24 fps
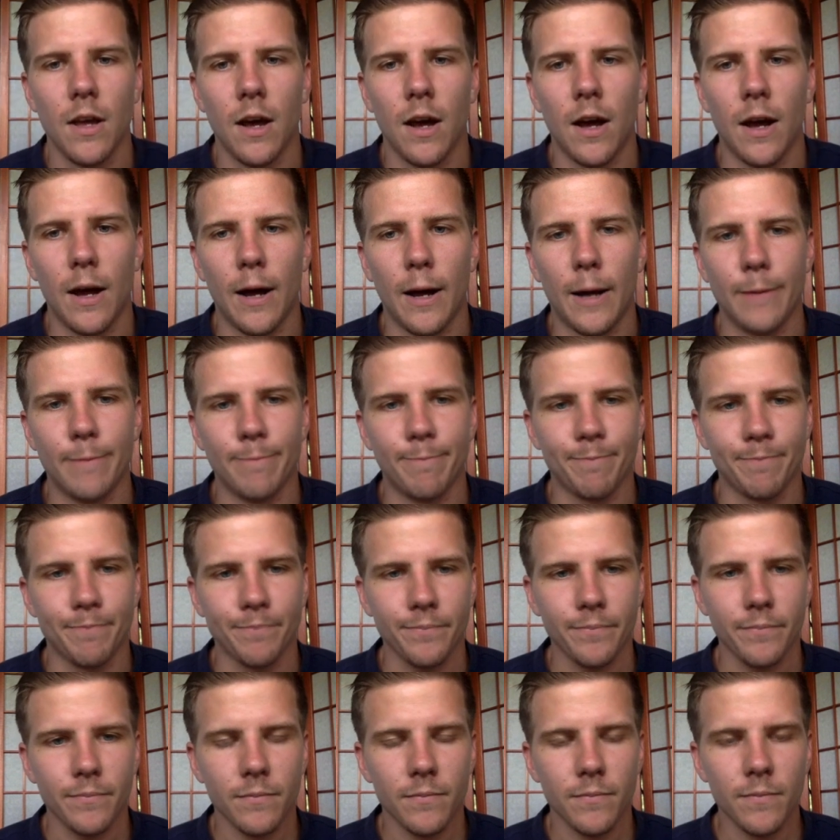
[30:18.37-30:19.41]

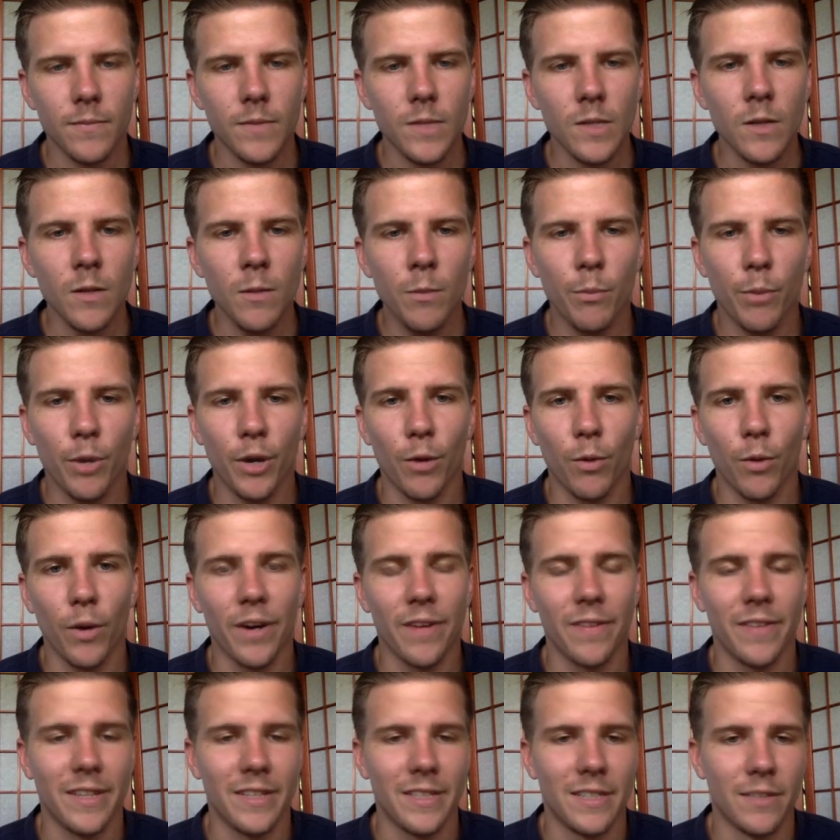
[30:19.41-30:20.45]
But
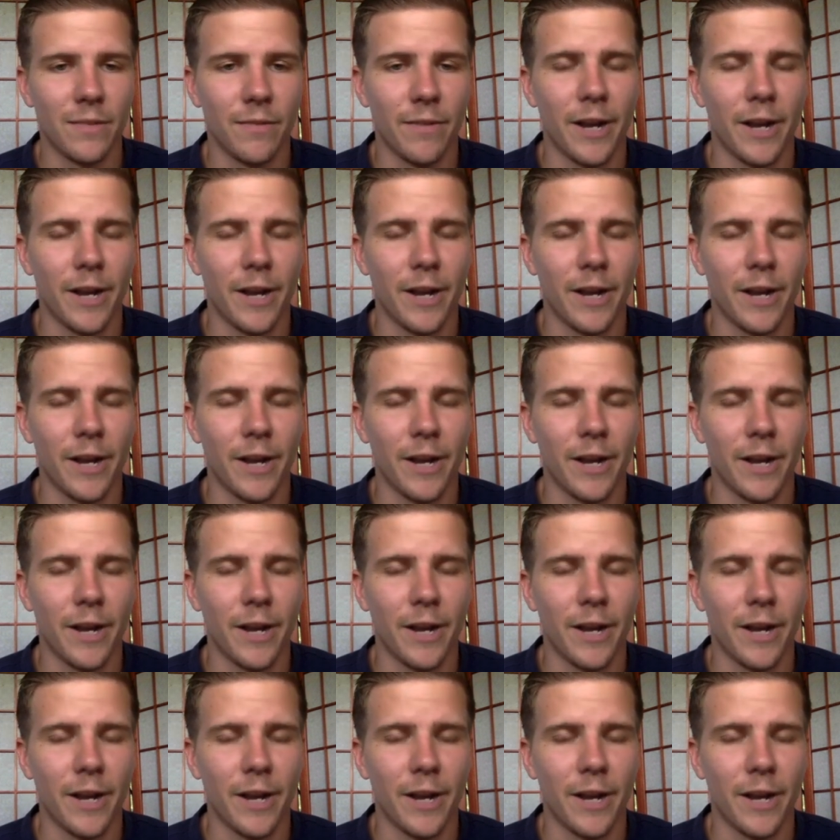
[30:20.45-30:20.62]
where this is